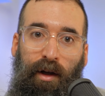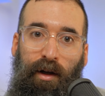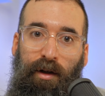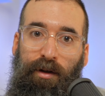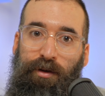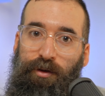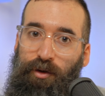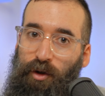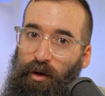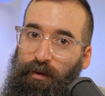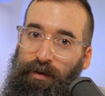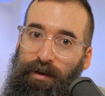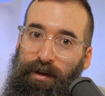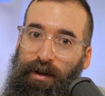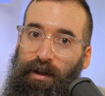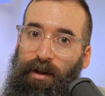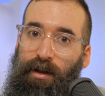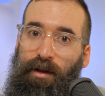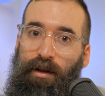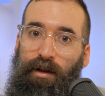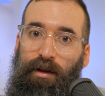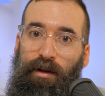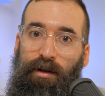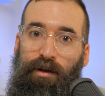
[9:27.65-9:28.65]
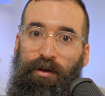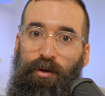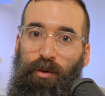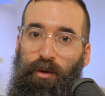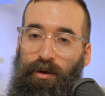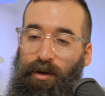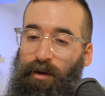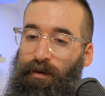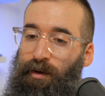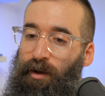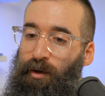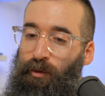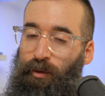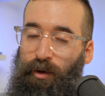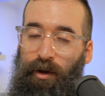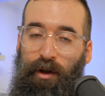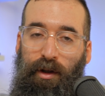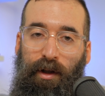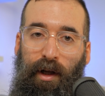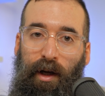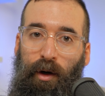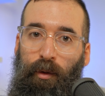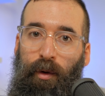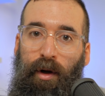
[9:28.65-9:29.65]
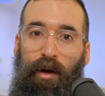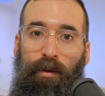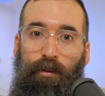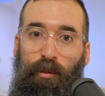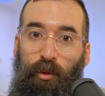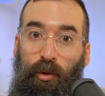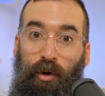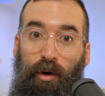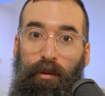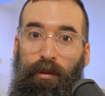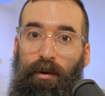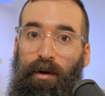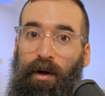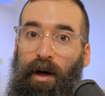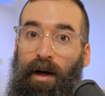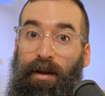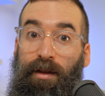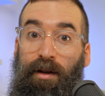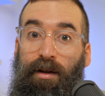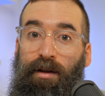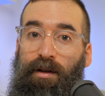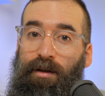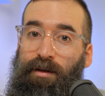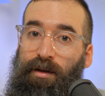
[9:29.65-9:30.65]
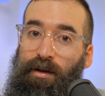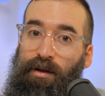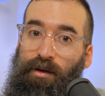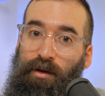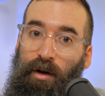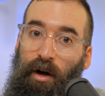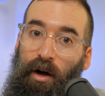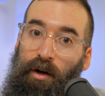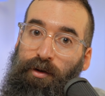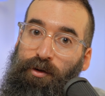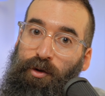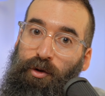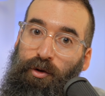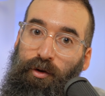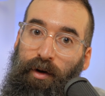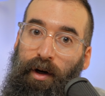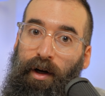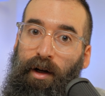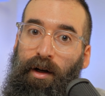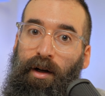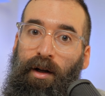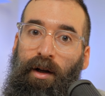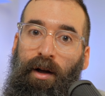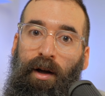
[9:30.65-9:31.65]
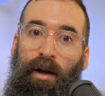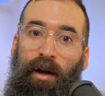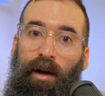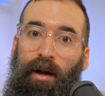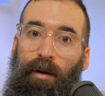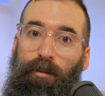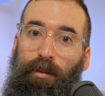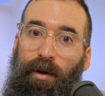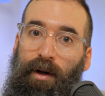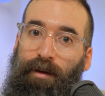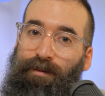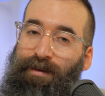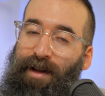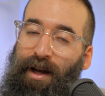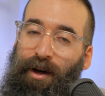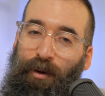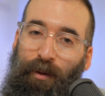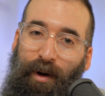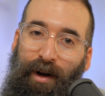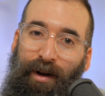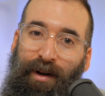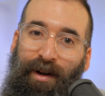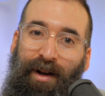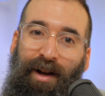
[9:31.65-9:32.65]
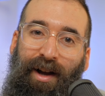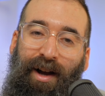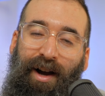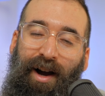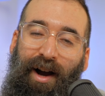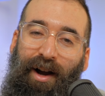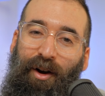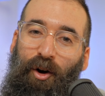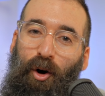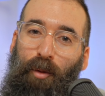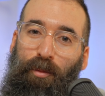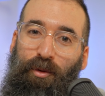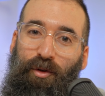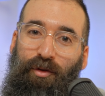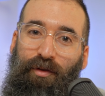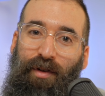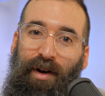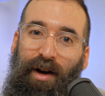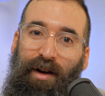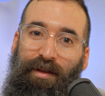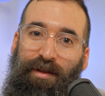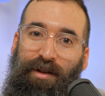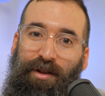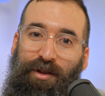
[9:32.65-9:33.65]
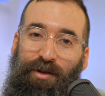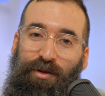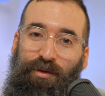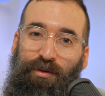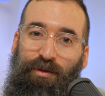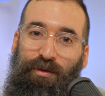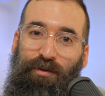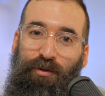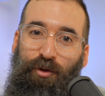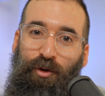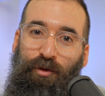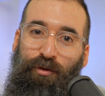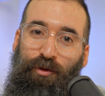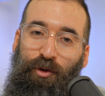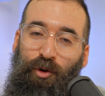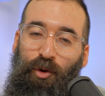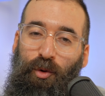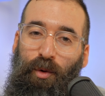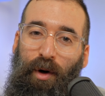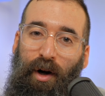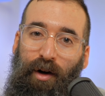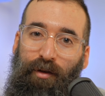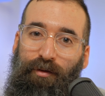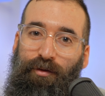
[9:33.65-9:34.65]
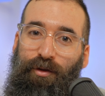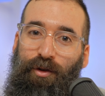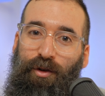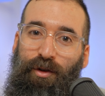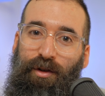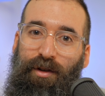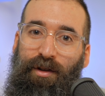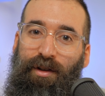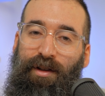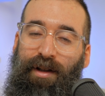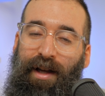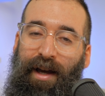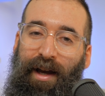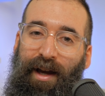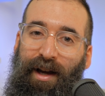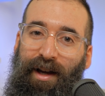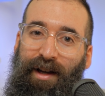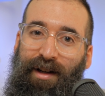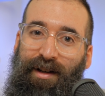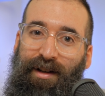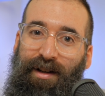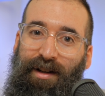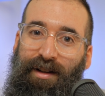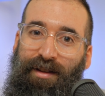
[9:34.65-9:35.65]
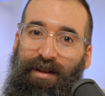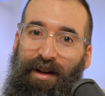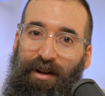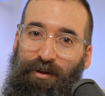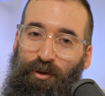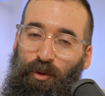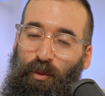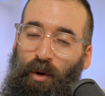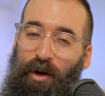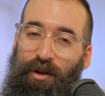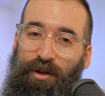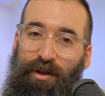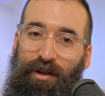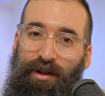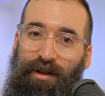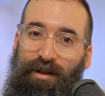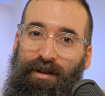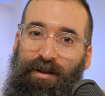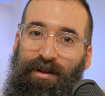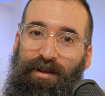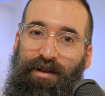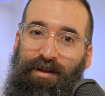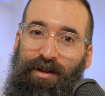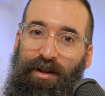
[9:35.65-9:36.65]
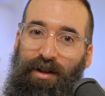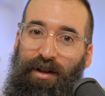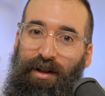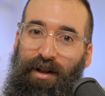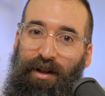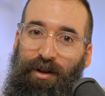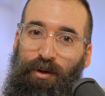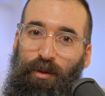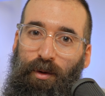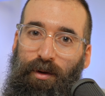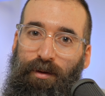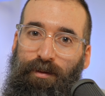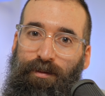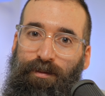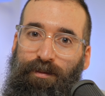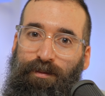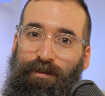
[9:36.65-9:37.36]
surfaces or something really lightweight and portable, I think this is also great. But anyway, I hope you found this review helpful, and thanks for watching. See you in the next one.